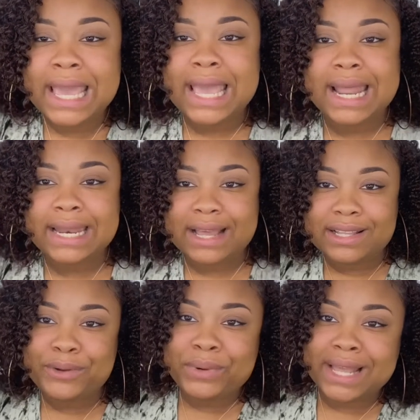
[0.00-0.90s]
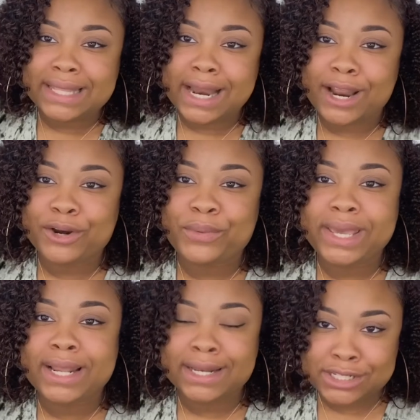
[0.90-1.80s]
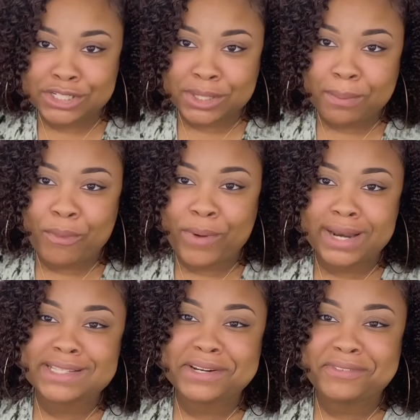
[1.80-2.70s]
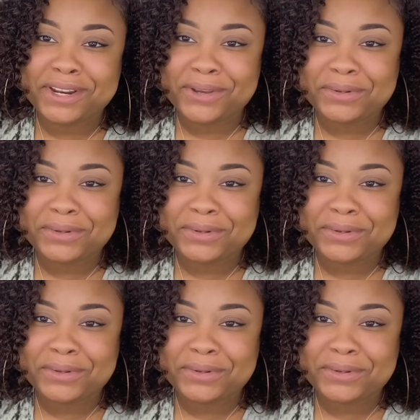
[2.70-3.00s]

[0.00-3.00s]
Now that we got that out of the way, let's jump right into the video.